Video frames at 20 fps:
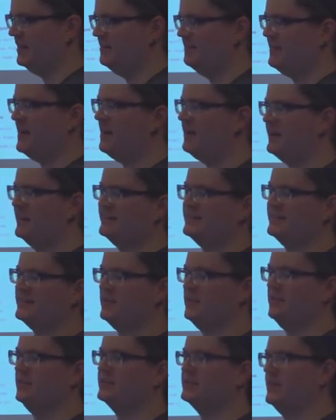invalidates this
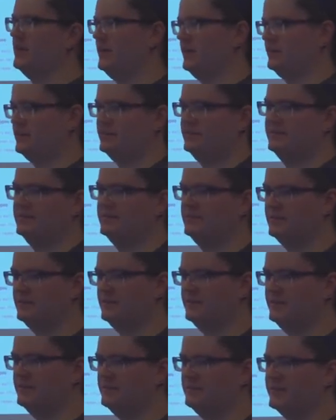whole talk
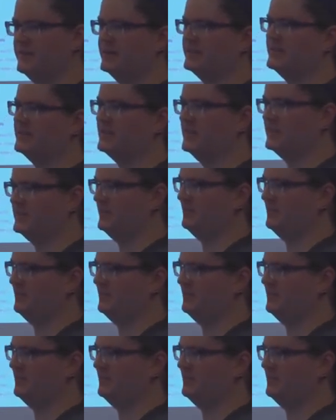because it does